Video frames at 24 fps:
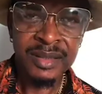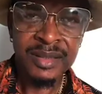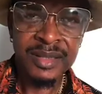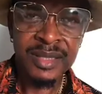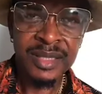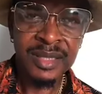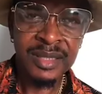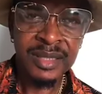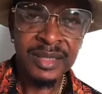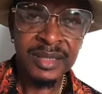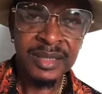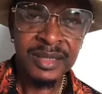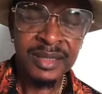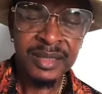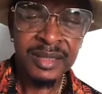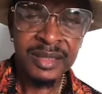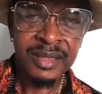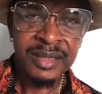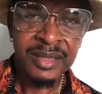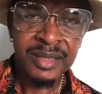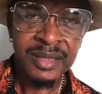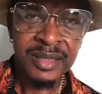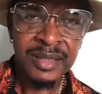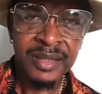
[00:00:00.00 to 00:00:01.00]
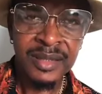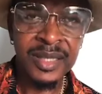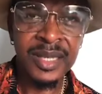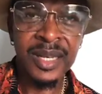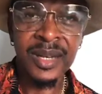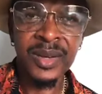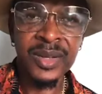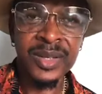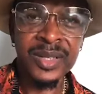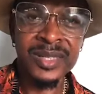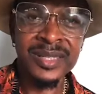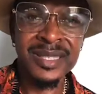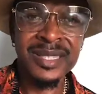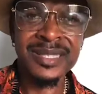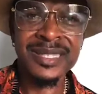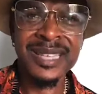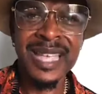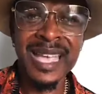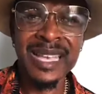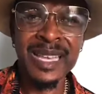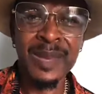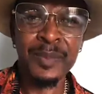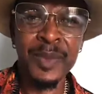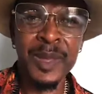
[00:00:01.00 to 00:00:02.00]
You see? And look, you see
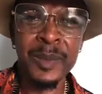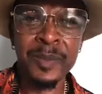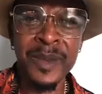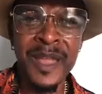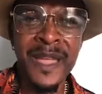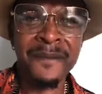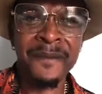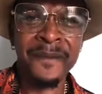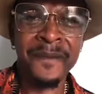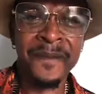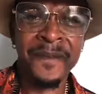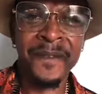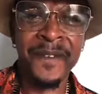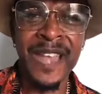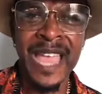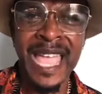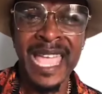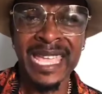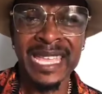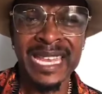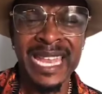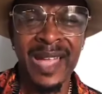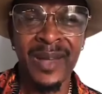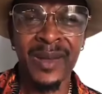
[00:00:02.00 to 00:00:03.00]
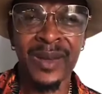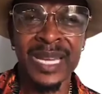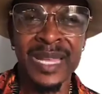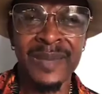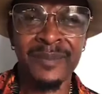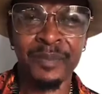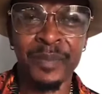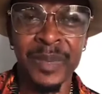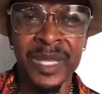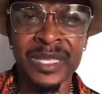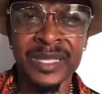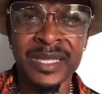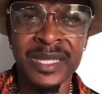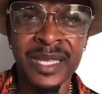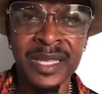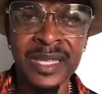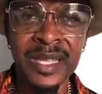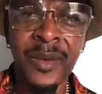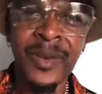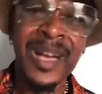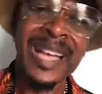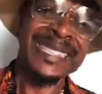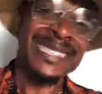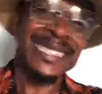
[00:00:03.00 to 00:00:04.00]
Chinese people are flying at Olympics.
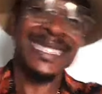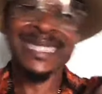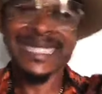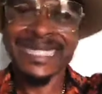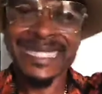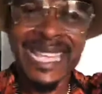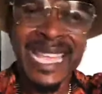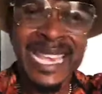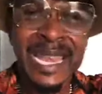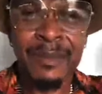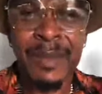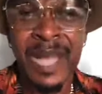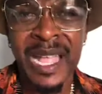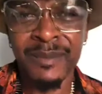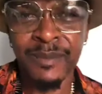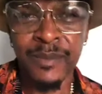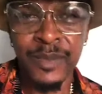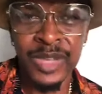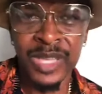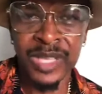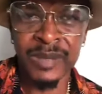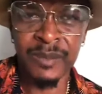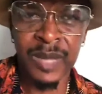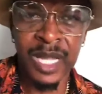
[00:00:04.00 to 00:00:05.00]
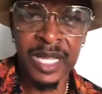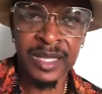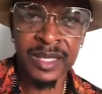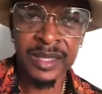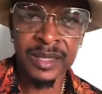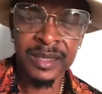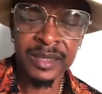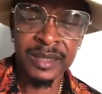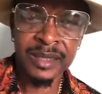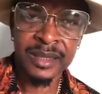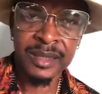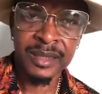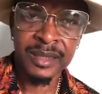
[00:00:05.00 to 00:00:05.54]
No, a sister the man breed, man.